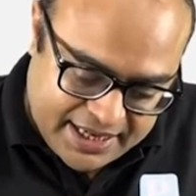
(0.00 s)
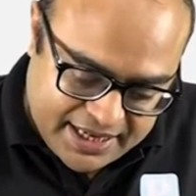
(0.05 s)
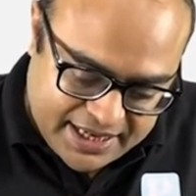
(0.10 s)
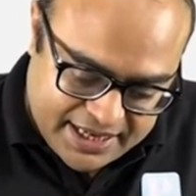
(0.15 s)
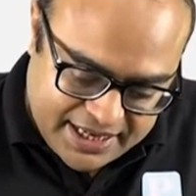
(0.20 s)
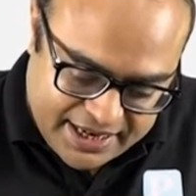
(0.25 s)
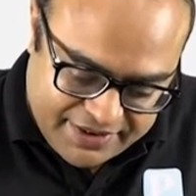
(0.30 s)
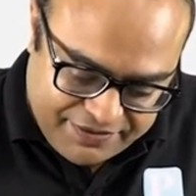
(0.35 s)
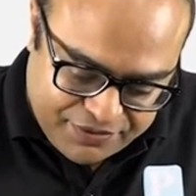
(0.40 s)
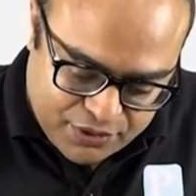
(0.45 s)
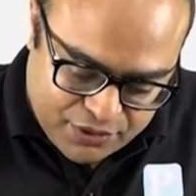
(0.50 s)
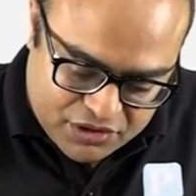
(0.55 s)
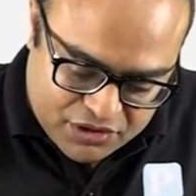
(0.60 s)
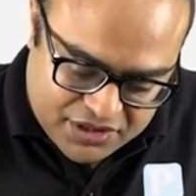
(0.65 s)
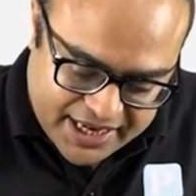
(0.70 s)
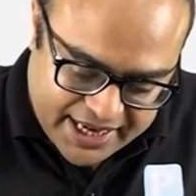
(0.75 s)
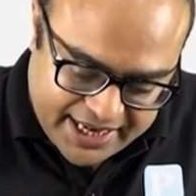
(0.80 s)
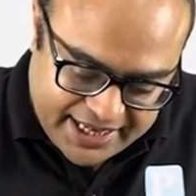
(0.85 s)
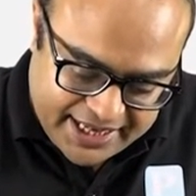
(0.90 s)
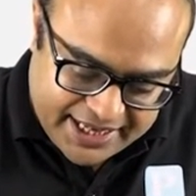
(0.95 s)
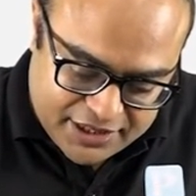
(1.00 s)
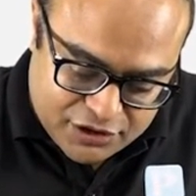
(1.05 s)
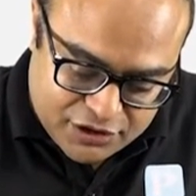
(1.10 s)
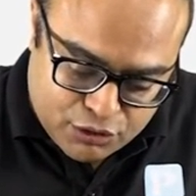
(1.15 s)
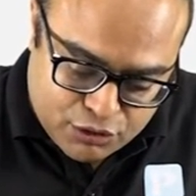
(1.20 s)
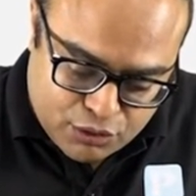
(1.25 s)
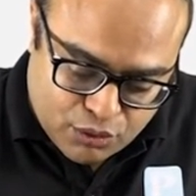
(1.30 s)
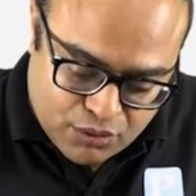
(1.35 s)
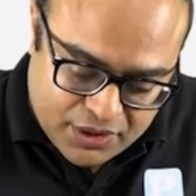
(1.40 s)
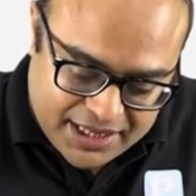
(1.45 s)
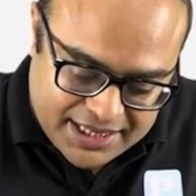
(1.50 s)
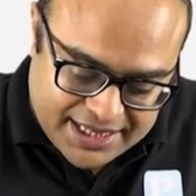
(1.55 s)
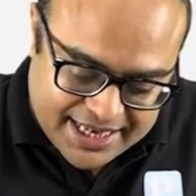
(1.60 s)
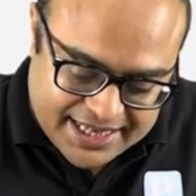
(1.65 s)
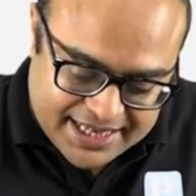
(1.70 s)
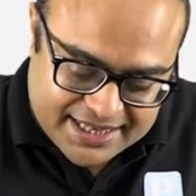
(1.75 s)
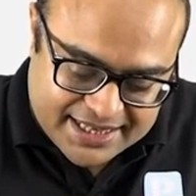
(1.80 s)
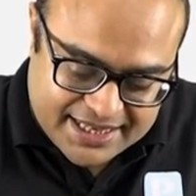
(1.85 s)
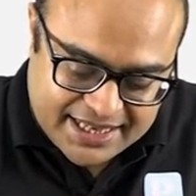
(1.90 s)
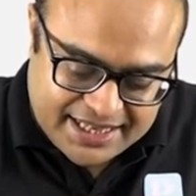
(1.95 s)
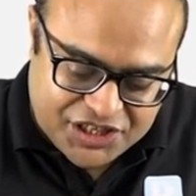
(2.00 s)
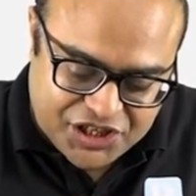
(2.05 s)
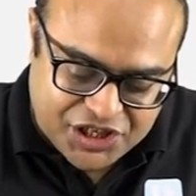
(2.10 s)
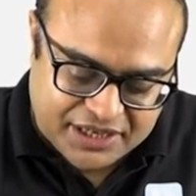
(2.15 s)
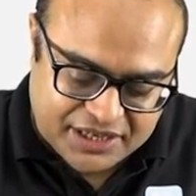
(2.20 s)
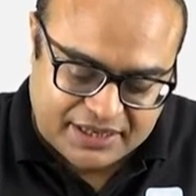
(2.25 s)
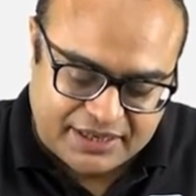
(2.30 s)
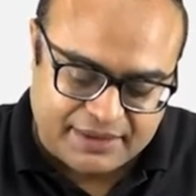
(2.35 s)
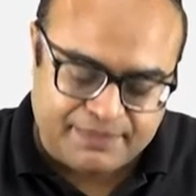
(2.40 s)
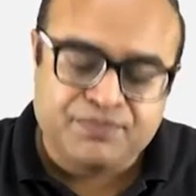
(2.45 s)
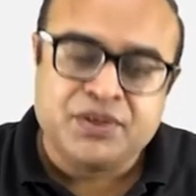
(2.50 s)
Nephrocyte, storage excretion.